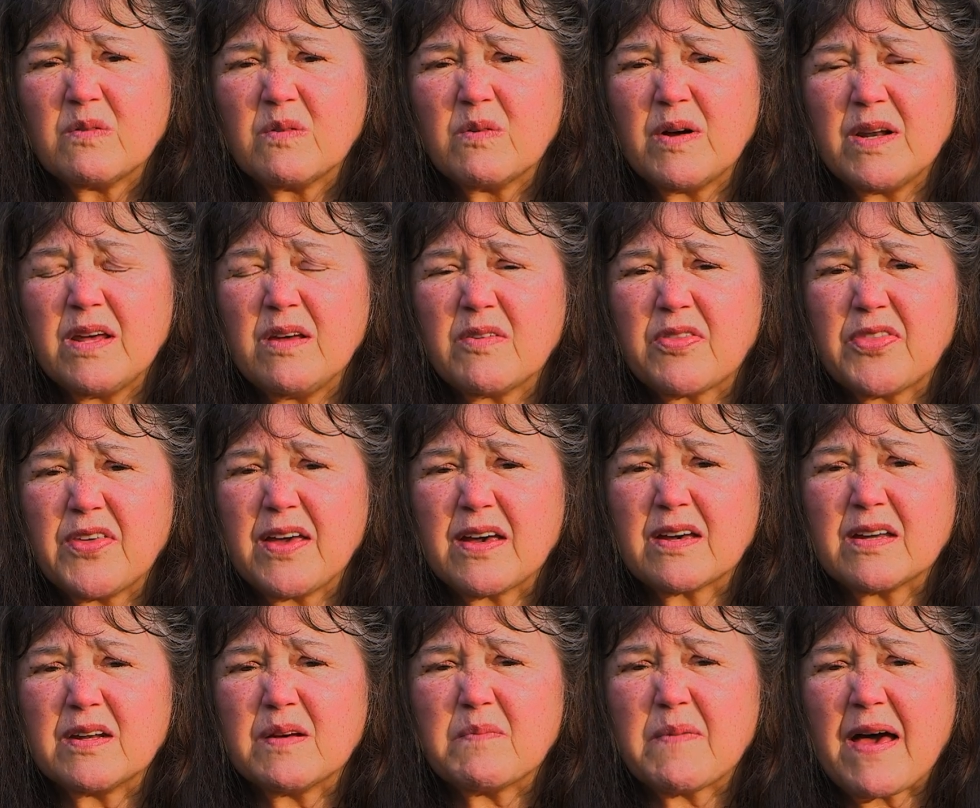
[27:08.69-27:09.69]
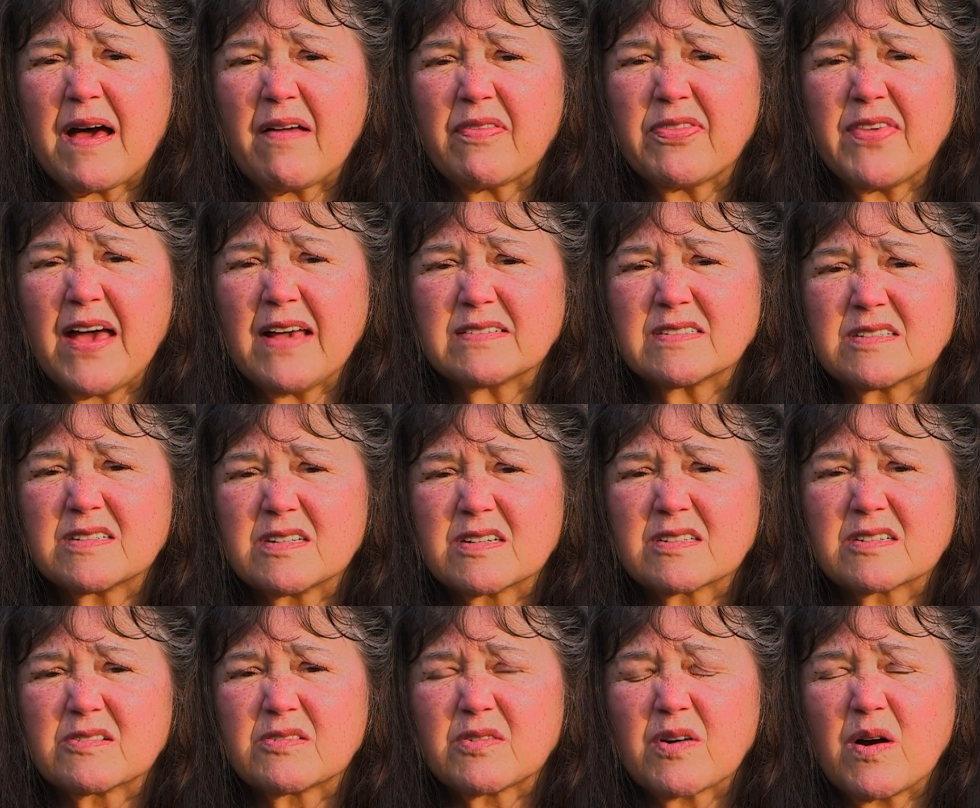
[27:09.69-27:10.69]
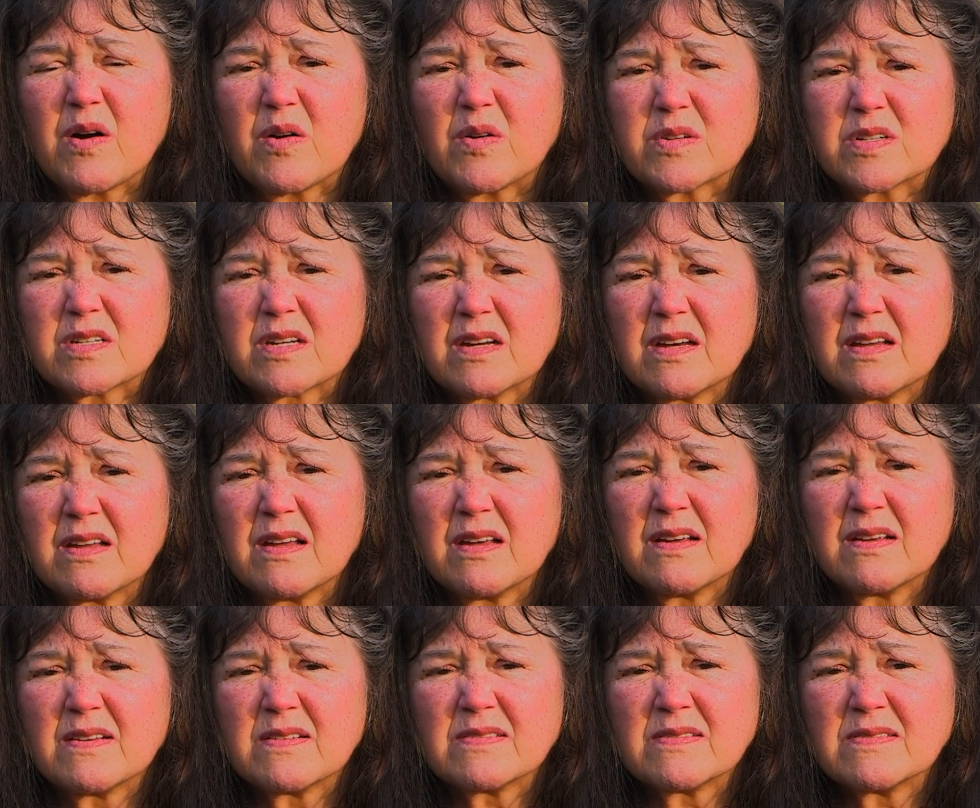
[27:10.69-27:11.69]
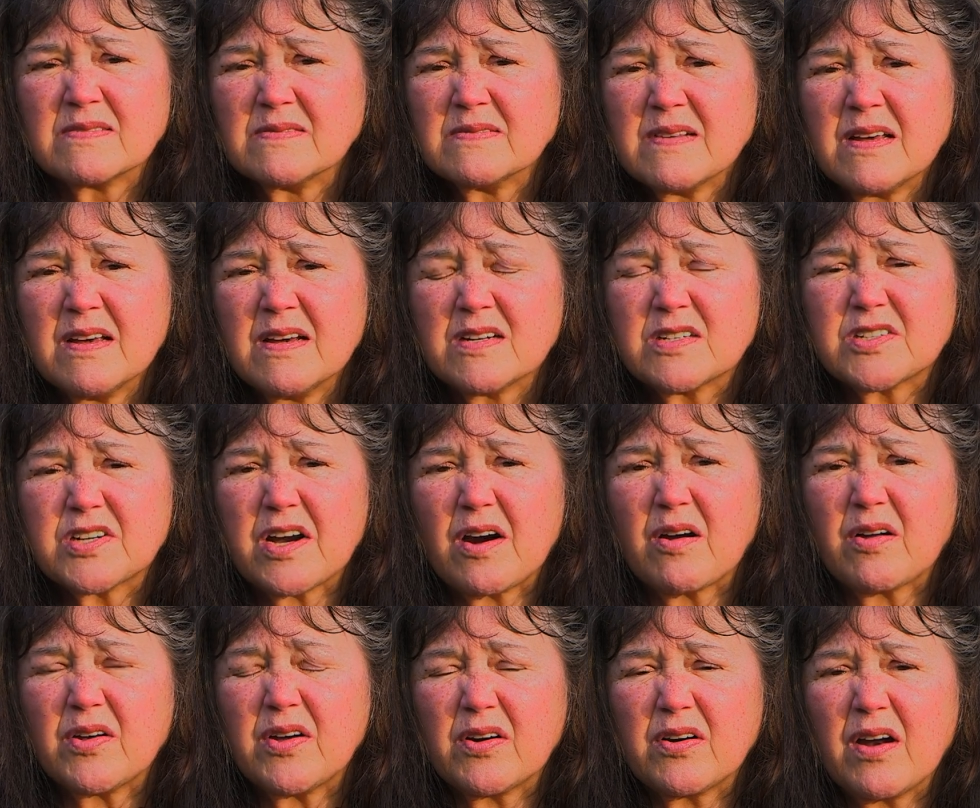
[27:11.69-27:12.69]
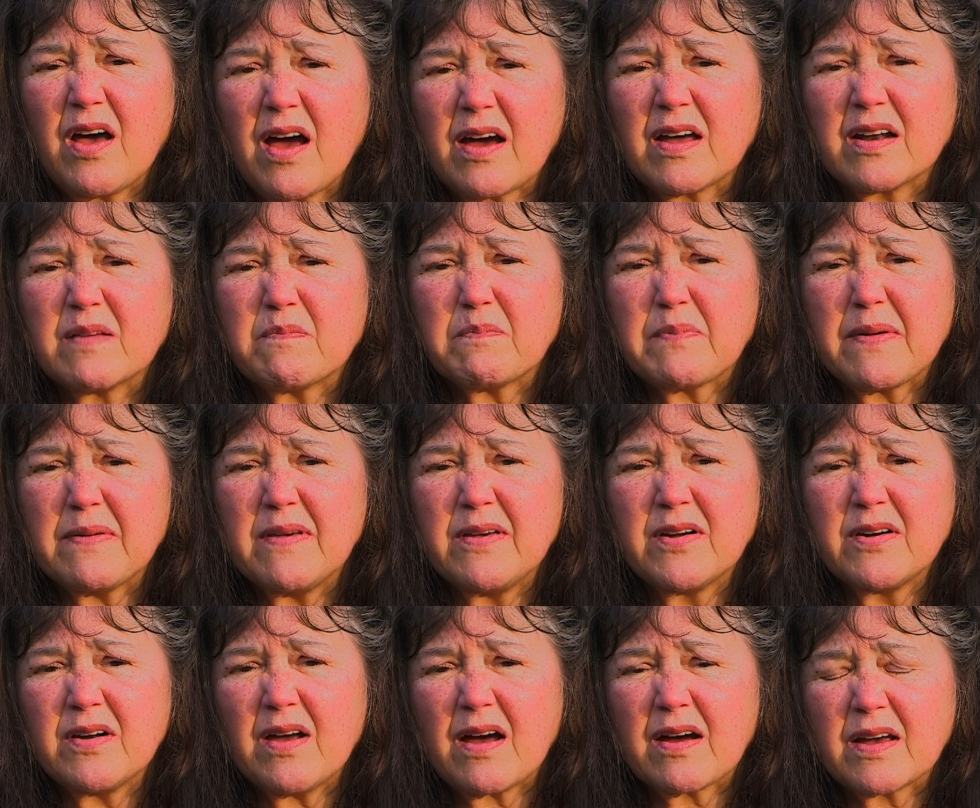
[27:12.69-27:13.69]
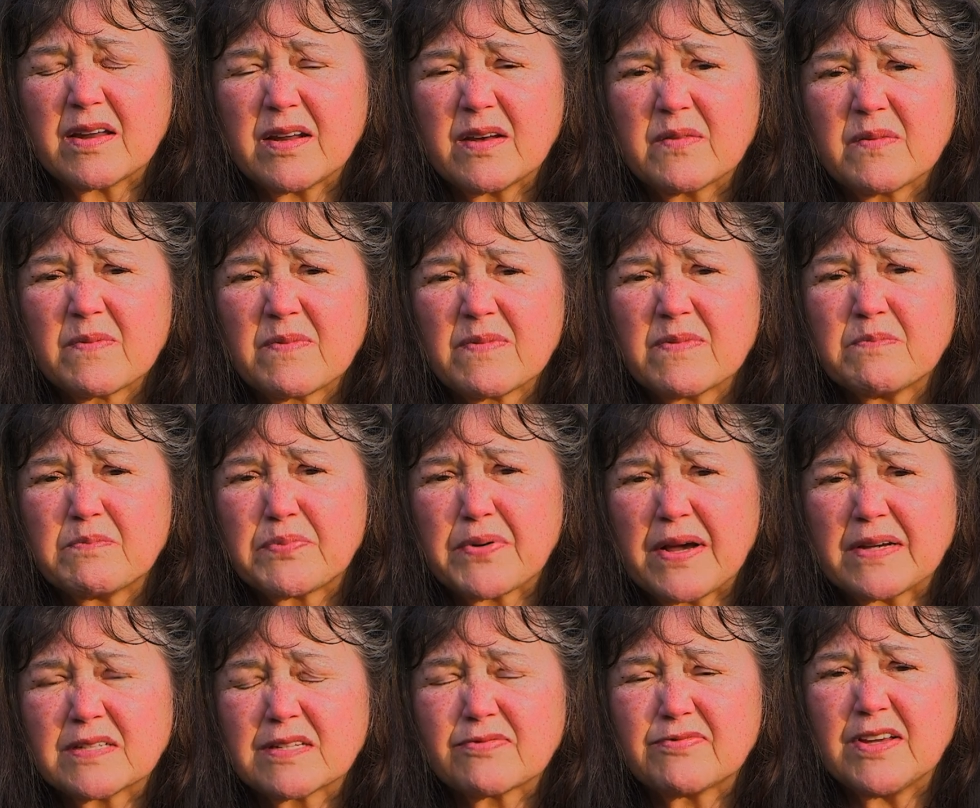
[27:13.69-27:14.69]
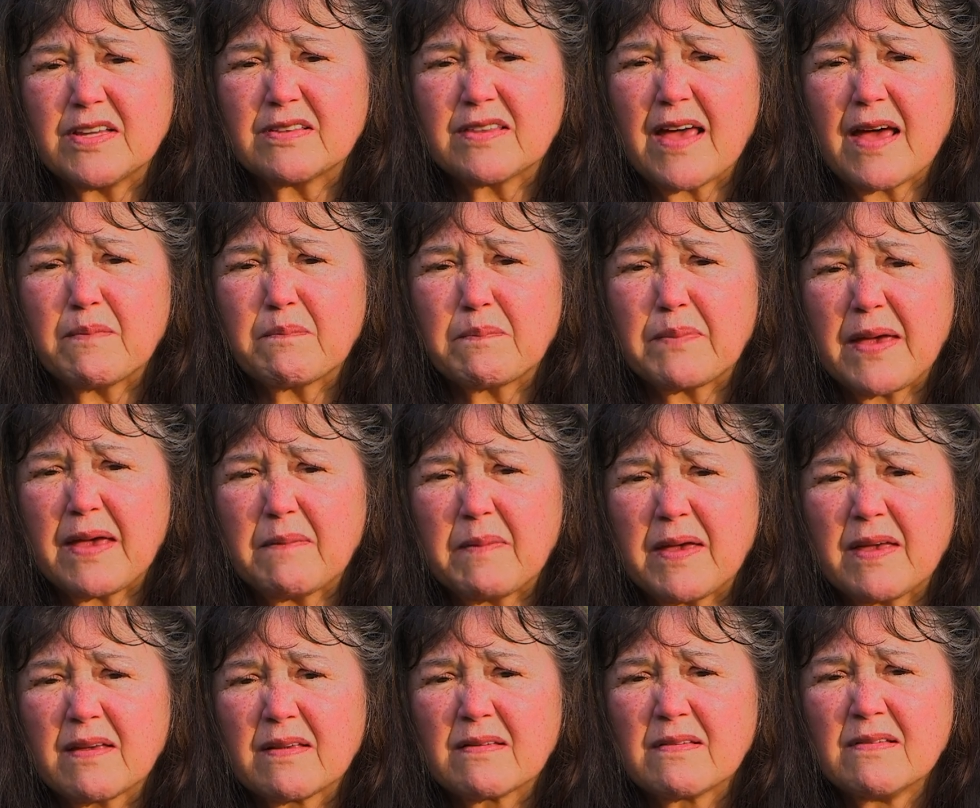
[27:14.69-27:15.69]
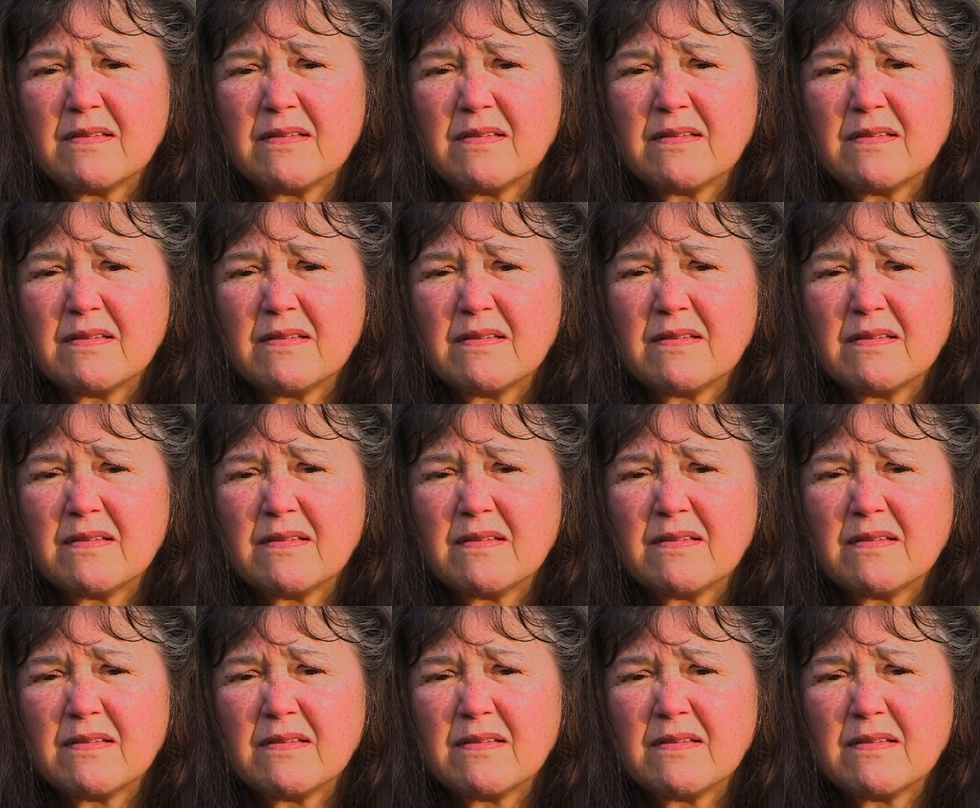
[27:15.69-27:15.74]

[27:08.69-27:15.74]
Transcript: What are you thinking about? That's just gross. Cheryl, you're not gonna you're not gonna breastfeed that baby.